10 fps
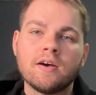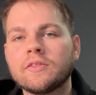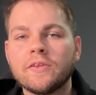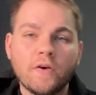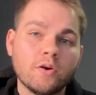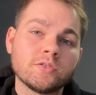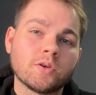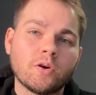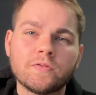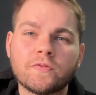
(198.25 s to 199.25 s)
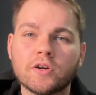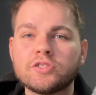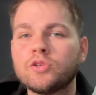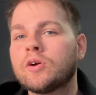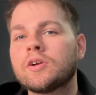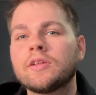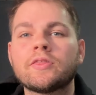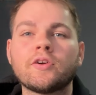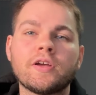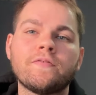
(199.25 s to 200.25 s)
The phone sold for
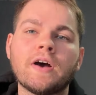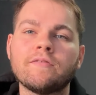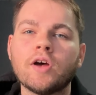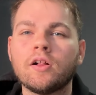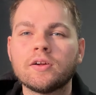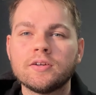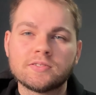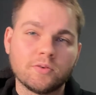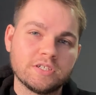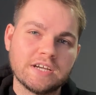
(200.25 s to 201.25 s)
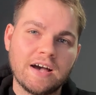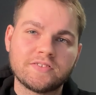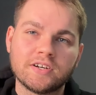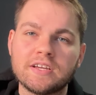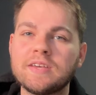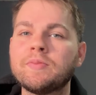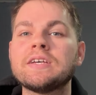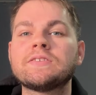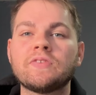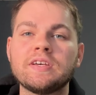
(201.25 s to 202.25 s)
$235, which after
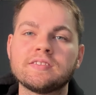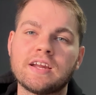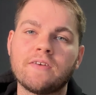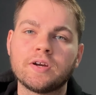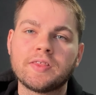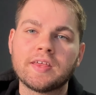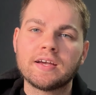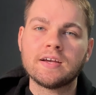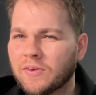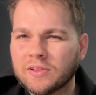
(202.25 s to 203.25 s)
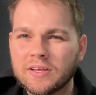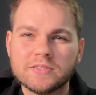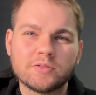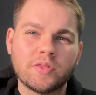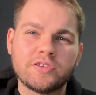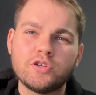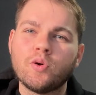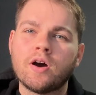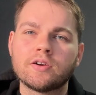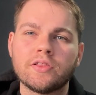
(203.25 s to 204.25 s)
eBay's fees and everything, it leaves us with
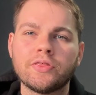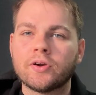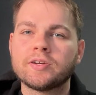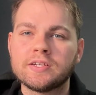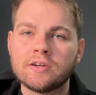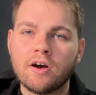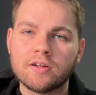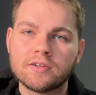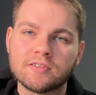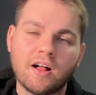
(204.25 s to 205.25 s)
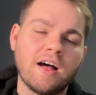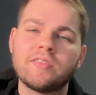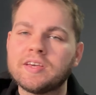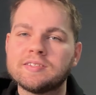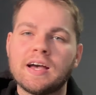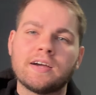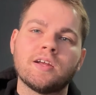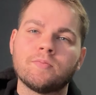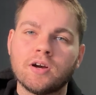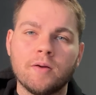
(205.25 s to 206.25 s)
$213. I'll have the
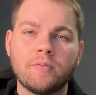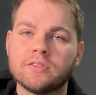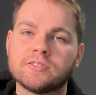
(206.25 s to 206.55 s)
exact number up on the